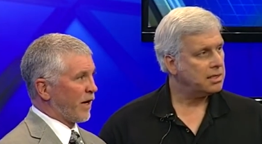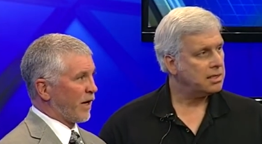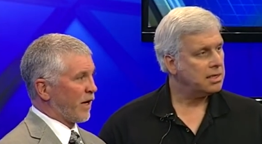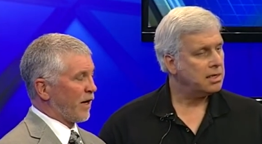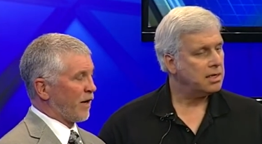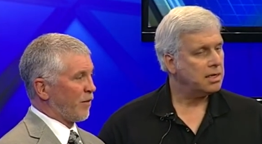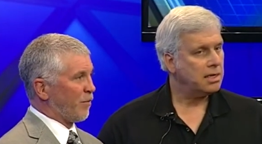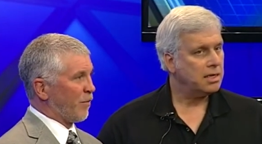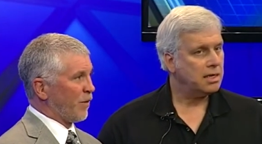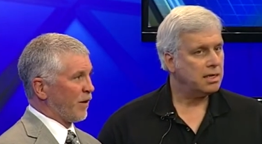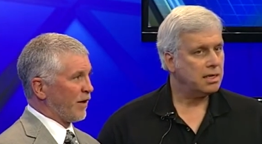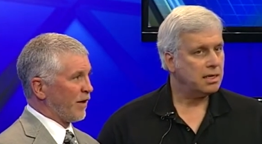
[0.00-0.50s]

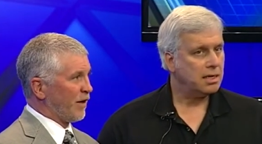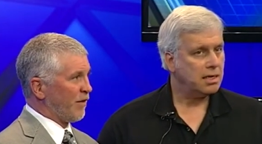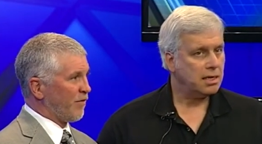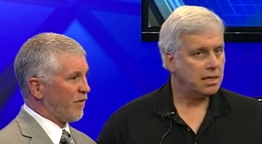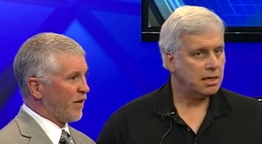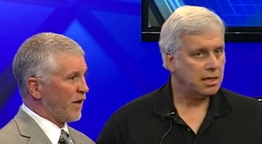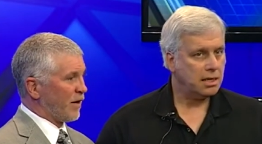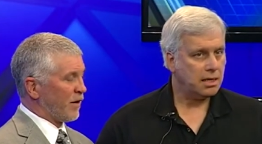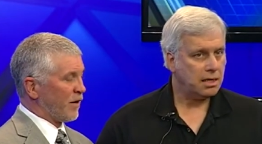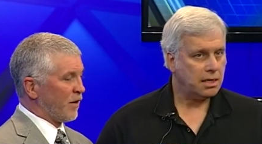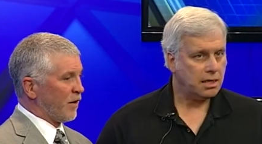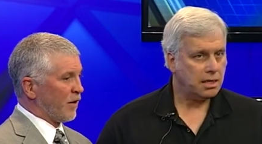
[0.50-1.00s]
Speaker 1: I, I believe
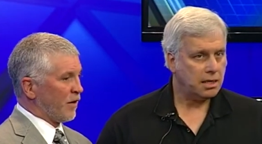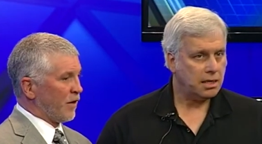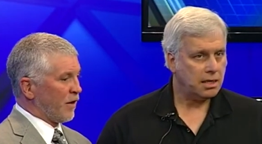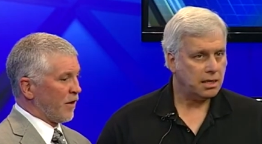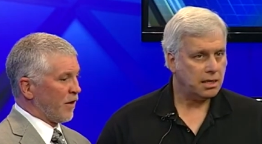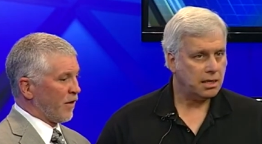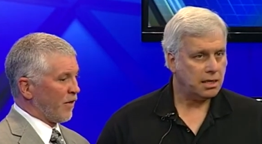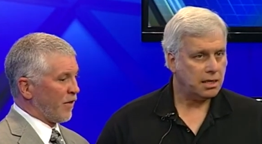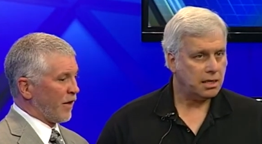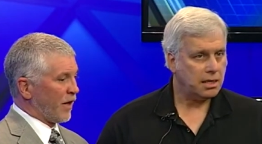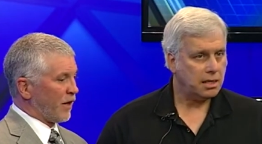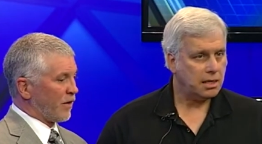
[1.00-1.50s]
that,
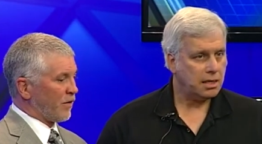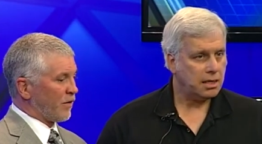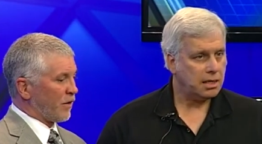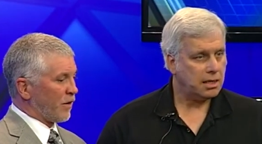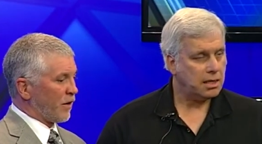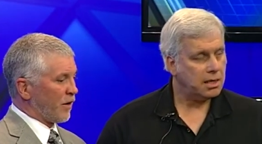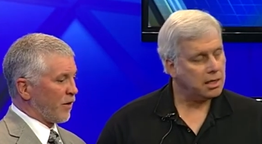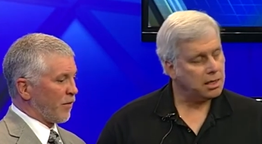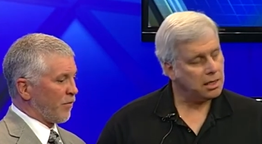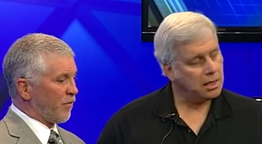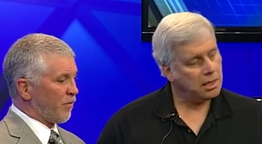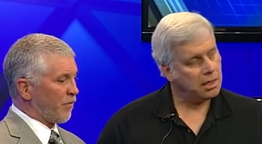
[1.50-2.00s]
that
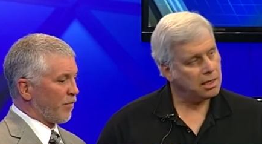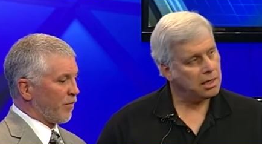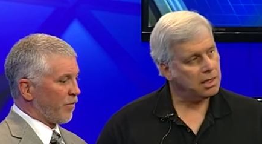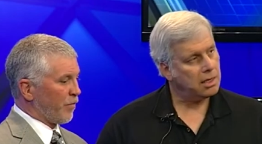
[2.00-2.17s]
um,